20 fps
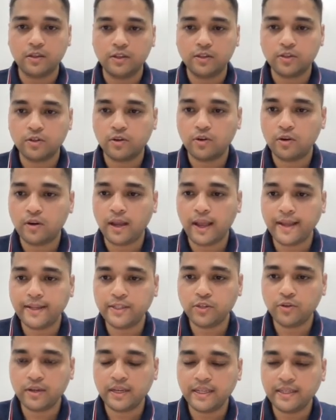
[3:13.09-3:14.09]
So
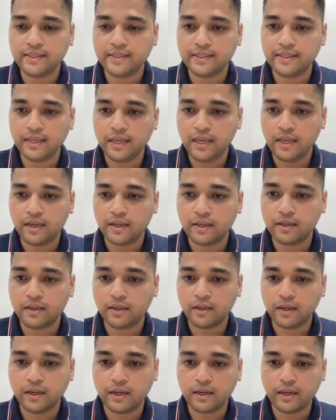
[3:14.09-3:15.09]
as you can see,
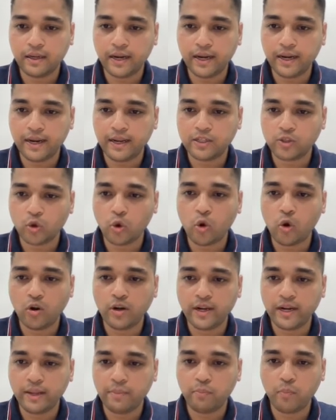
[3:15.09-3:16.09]
it has
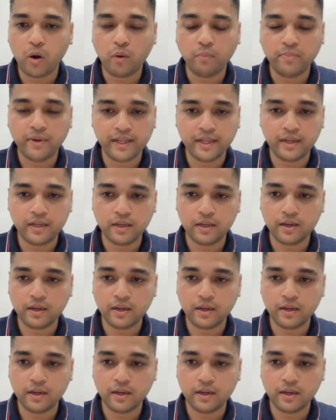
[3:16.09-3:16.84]
already popped in